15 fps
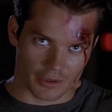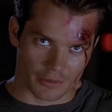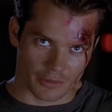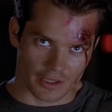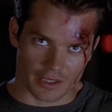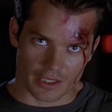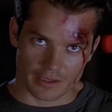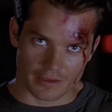do
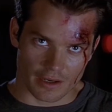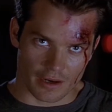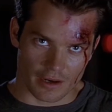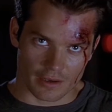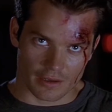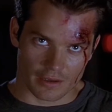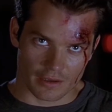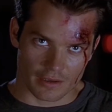you think,
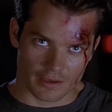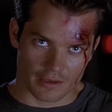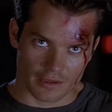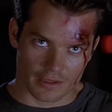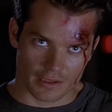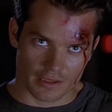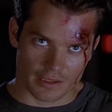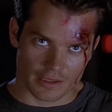Derek?
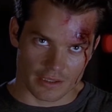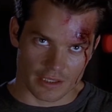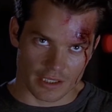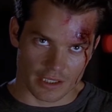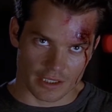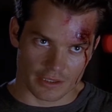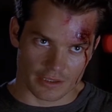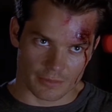
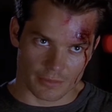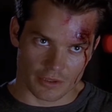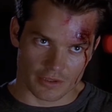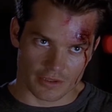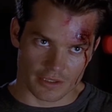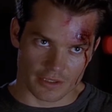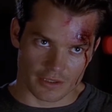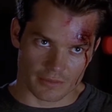Sidney
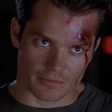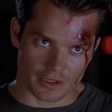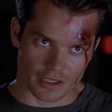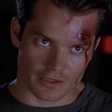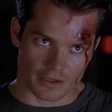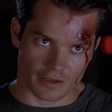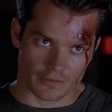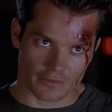experiencing some
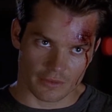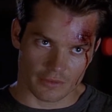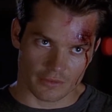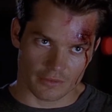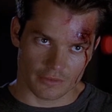deja vu?